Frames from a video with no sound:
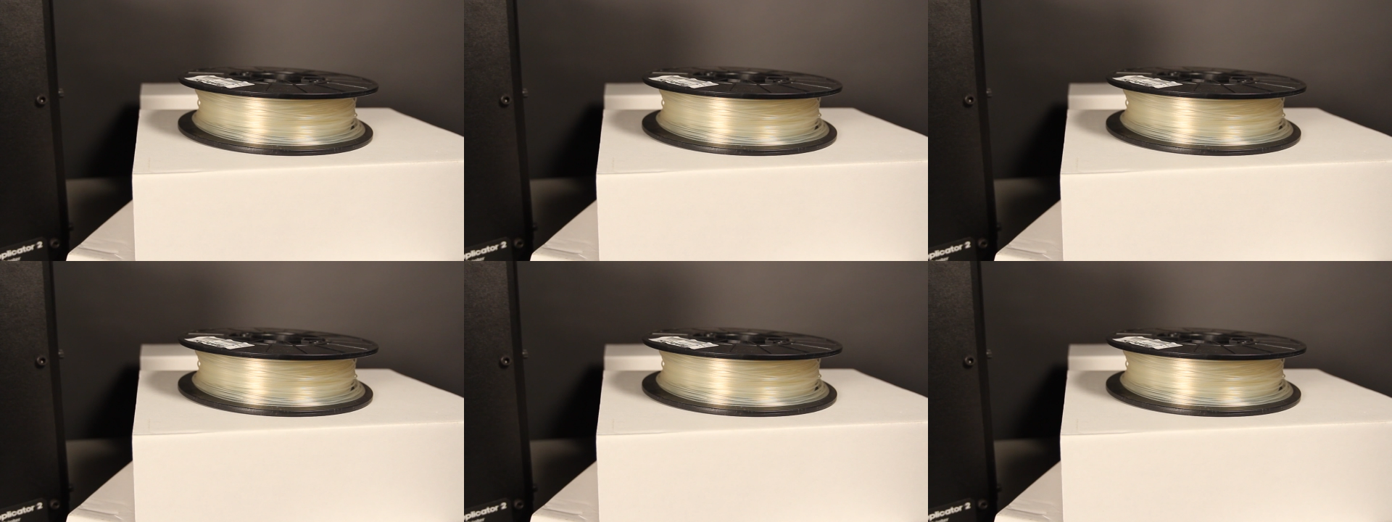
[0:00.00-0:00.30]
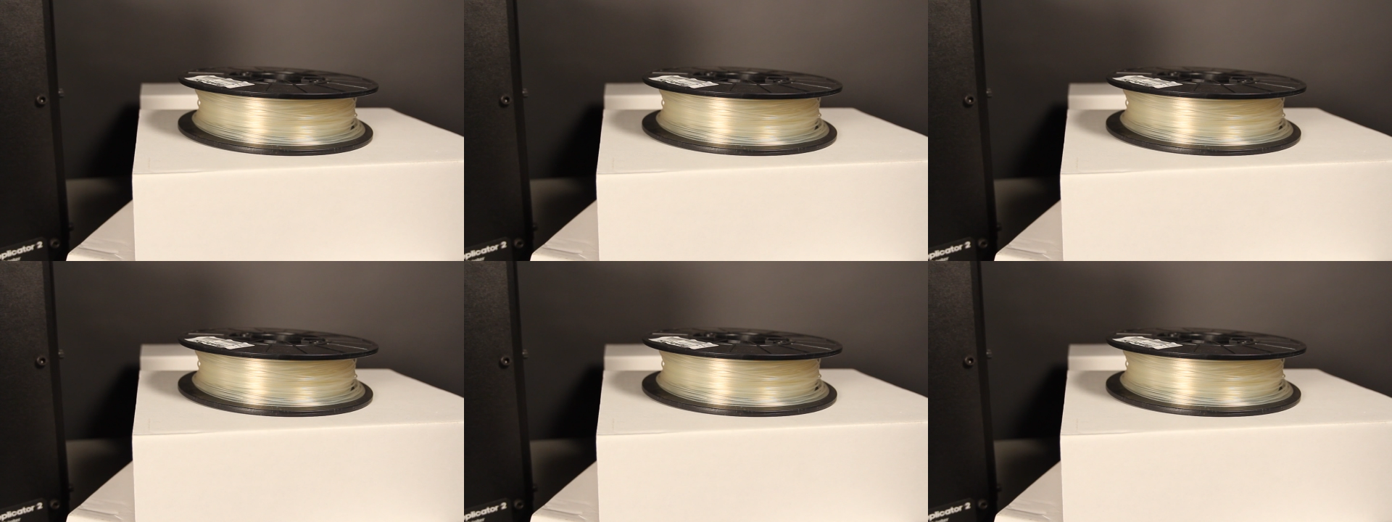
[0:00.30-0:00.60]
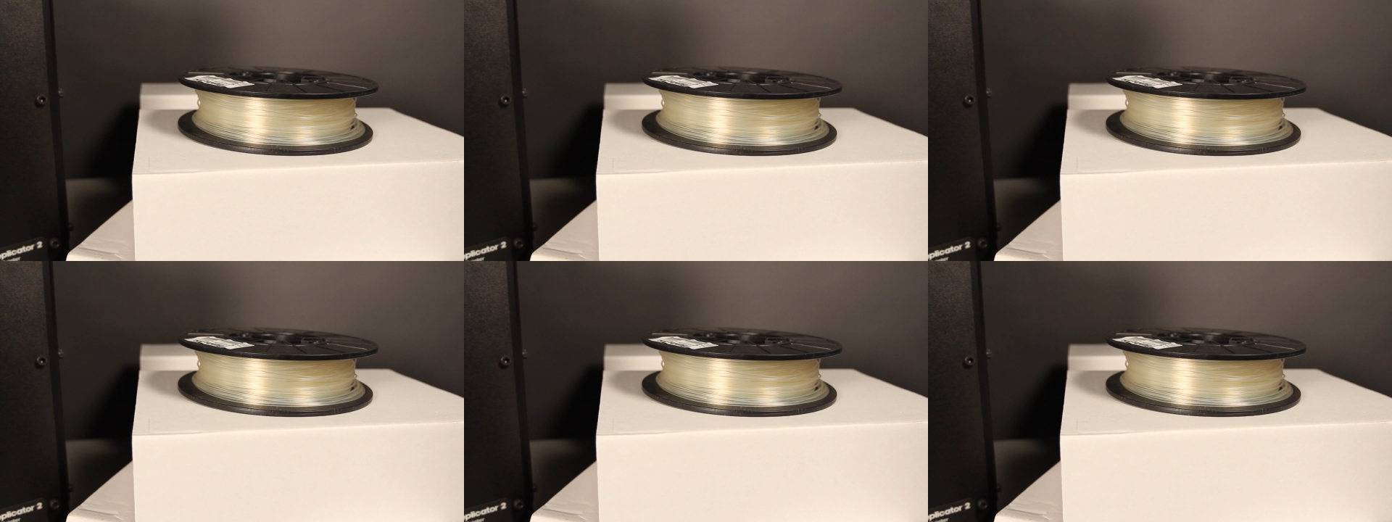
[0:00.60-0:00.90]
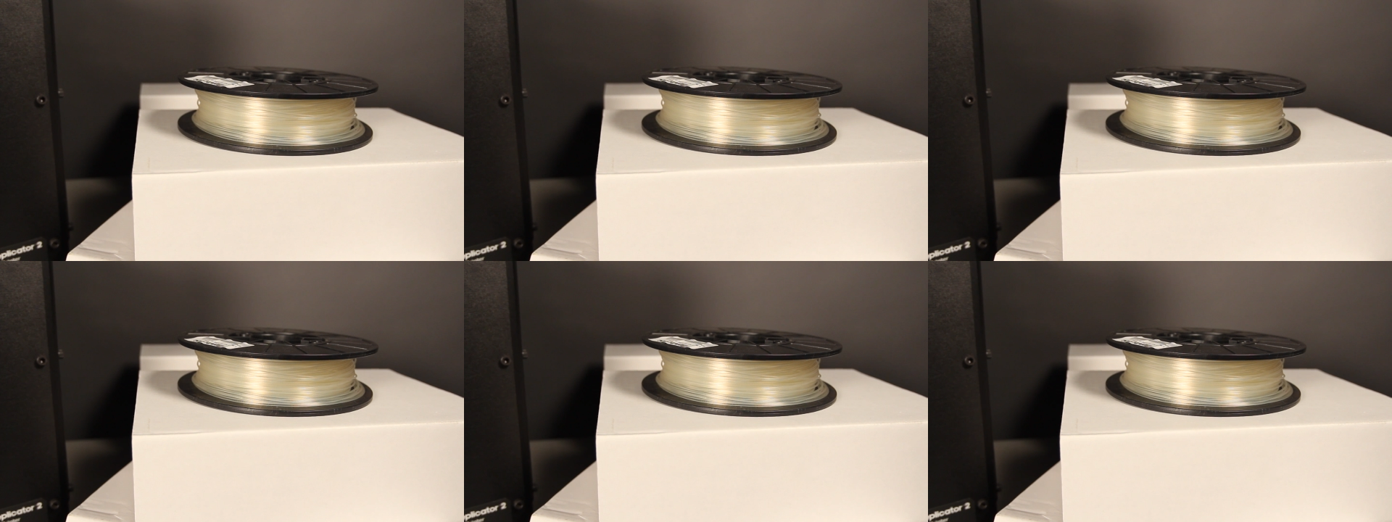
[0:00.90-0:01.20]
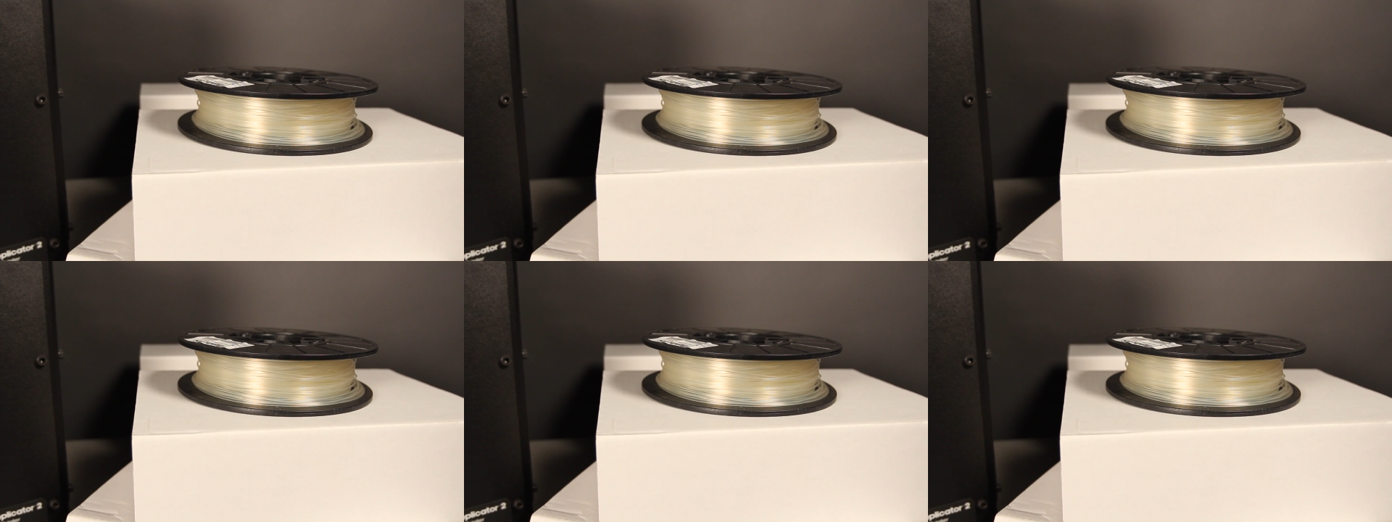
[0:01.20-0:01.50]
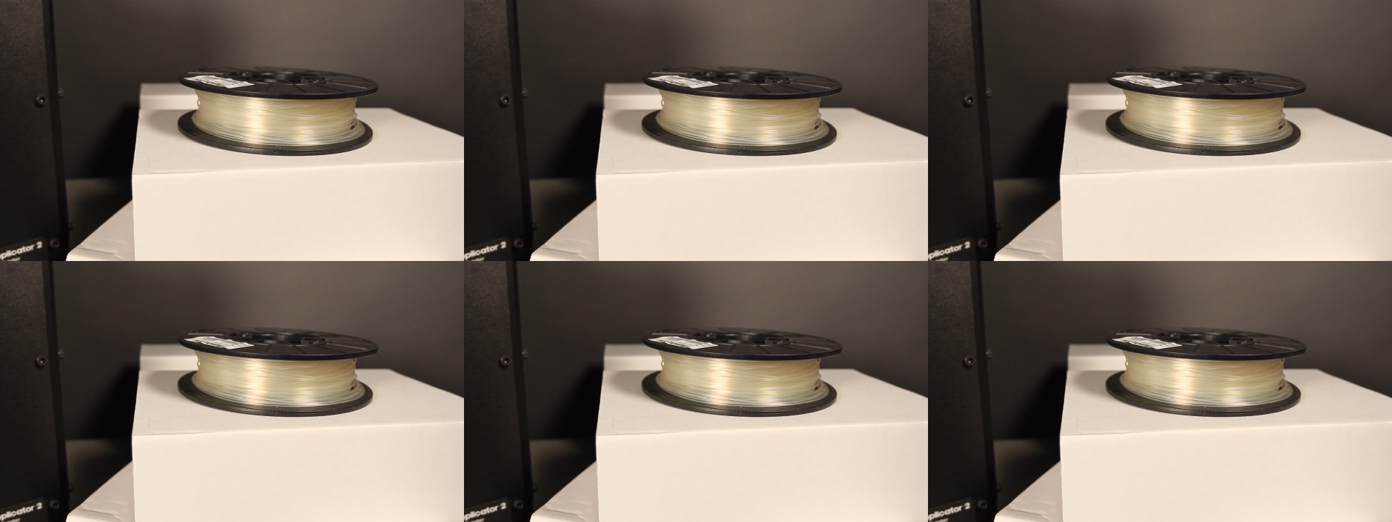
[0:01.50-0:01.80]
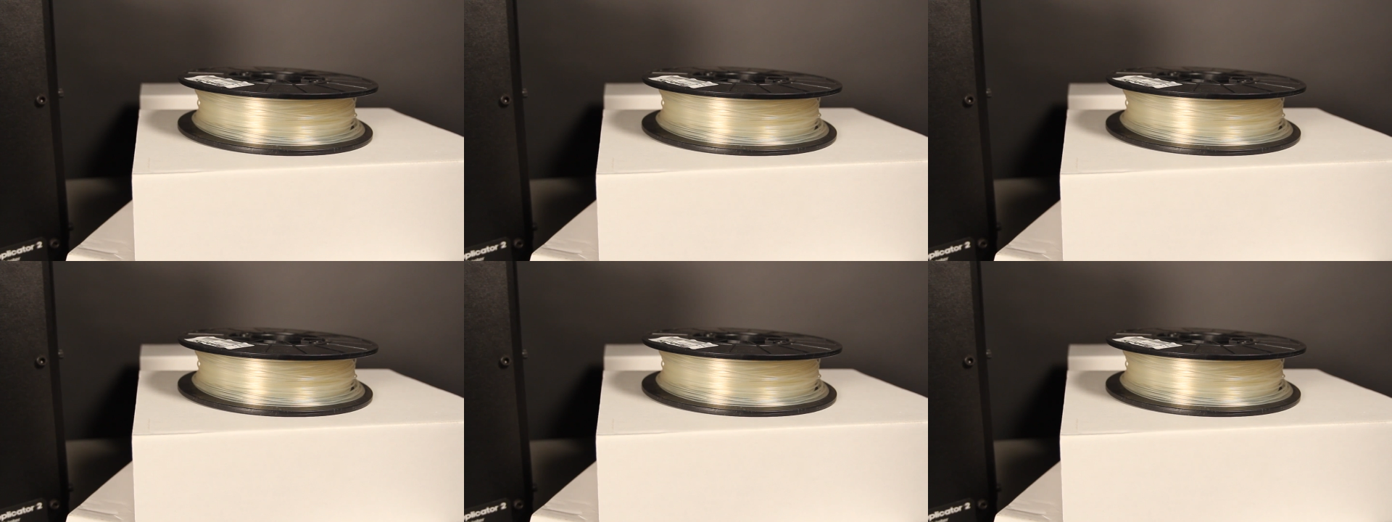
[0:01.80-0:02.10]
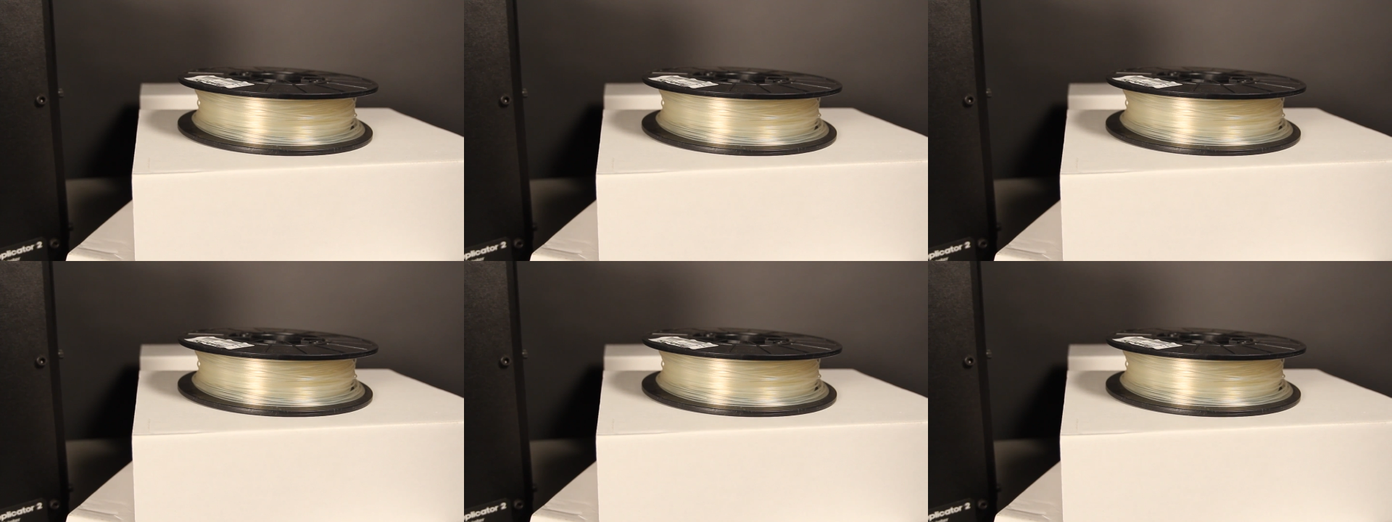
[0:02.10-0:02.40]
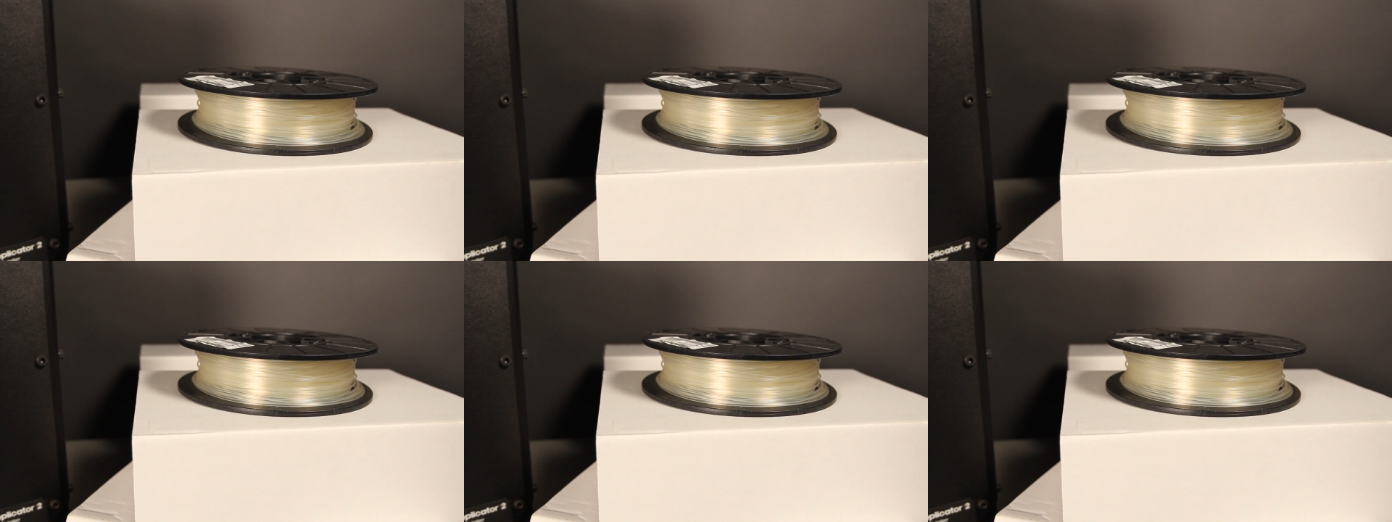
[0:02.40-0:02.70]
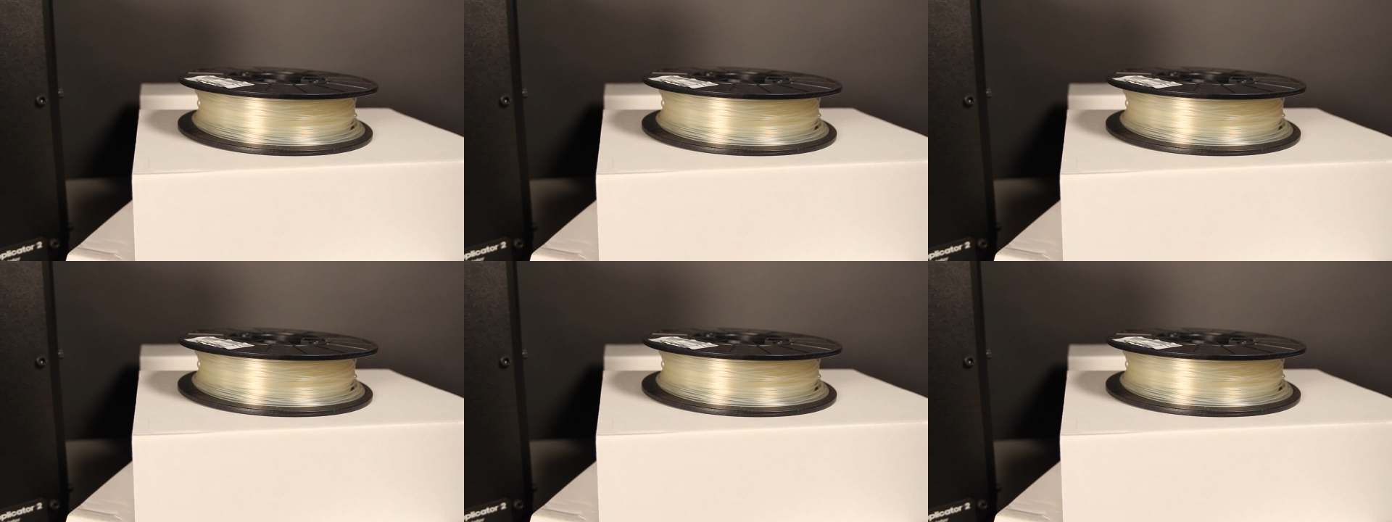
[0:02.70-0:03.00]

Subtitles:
Nobody's mouth can be seen.